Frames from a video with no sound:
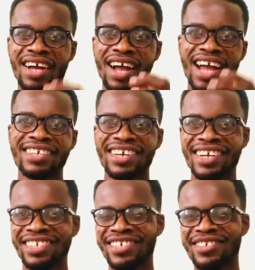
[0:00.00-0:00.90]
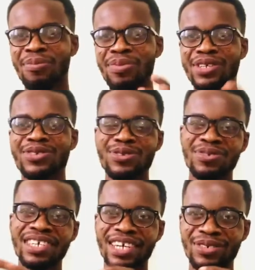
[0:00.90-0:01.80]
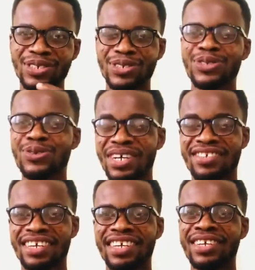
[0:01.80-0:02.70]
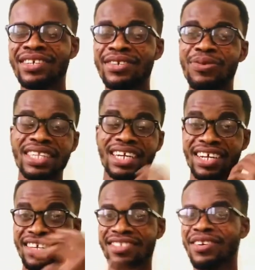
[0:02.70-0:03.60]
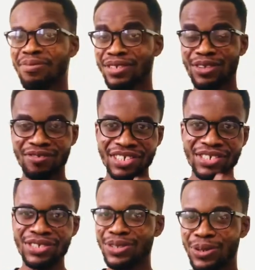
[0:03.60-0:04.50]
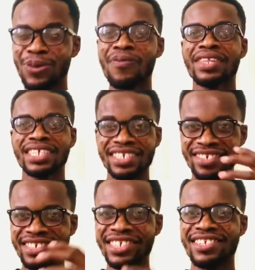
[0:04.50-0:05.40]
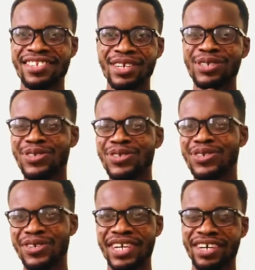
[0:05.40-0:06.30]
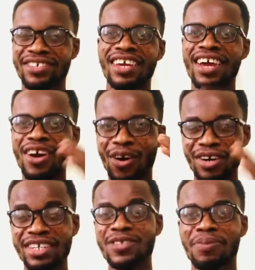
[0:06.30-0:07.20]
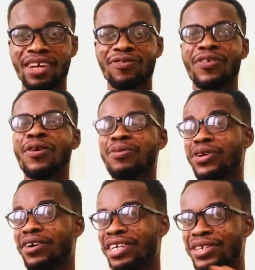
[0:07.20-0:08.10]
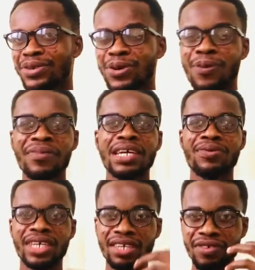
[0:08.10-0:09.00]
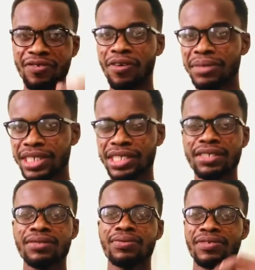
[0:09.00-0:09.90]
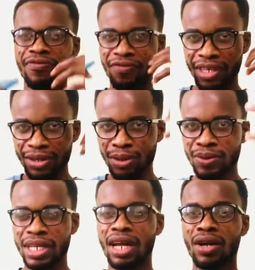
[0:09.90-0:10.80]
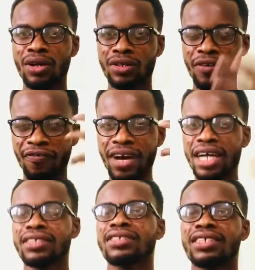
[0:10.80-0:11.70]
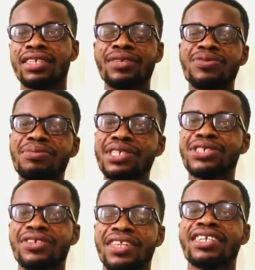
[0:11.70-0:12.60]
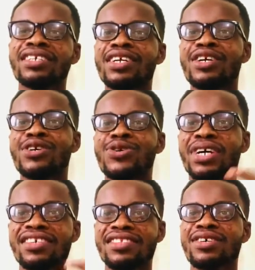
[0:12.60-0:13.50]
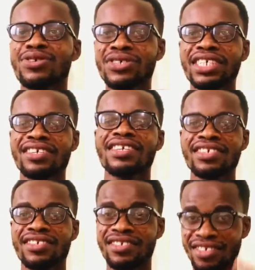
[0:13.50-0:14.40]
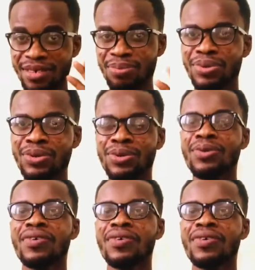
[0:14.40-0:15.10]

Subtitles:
Hi dear learners, I'm pleased to be here with you once again with another segment of Did You Know? This is JSL Tutorials. On this platform, you already know, we give you information, we feed you with a lot of facts, and then we make sure that you understand social studies simple